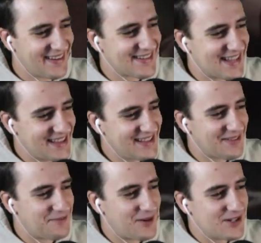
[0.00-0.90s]
I think
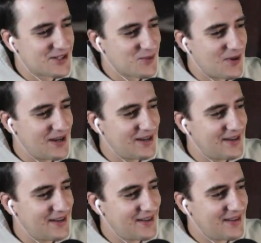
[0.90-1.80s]
the first
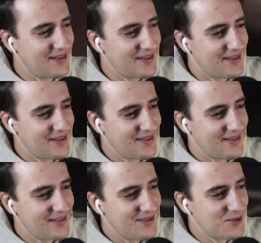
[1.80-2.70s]
one,
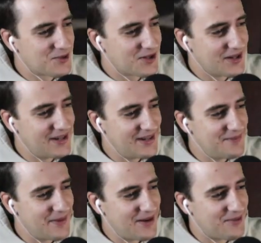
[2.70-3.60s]
you couldn't
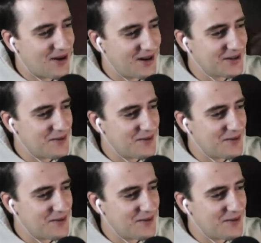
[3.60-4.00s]
have been wrong